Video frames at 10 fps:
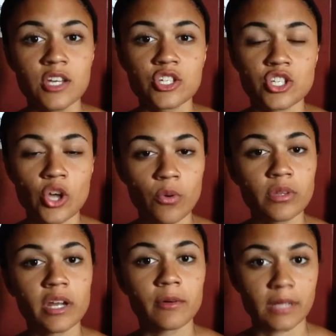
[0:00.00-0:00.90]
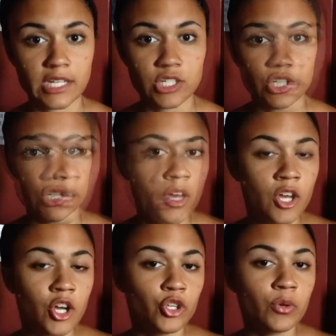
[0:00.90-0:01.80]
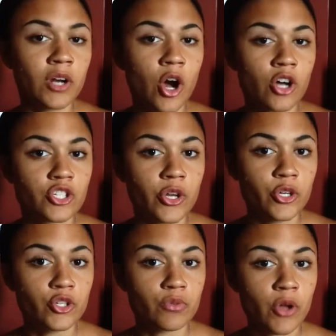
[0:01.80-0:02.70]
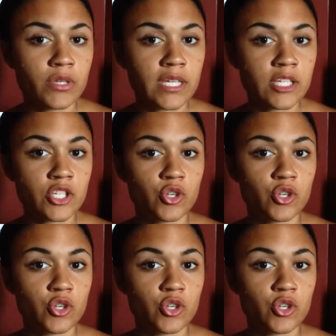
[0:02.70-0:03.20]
so will their relationship. You can also use roses